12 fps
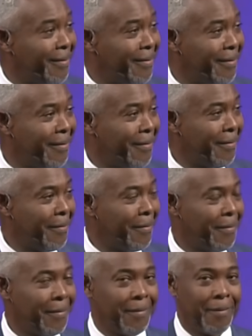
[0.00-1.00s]

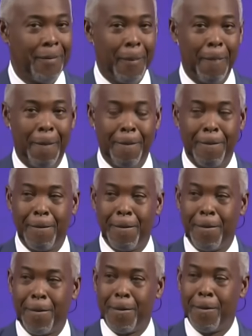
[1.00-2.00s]

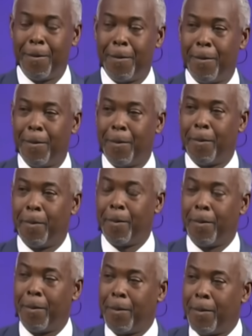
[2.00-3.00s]

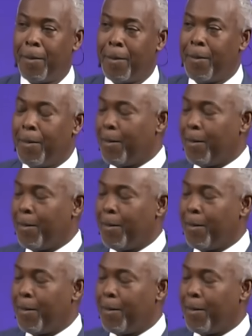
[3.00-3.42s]
Nobody speaks.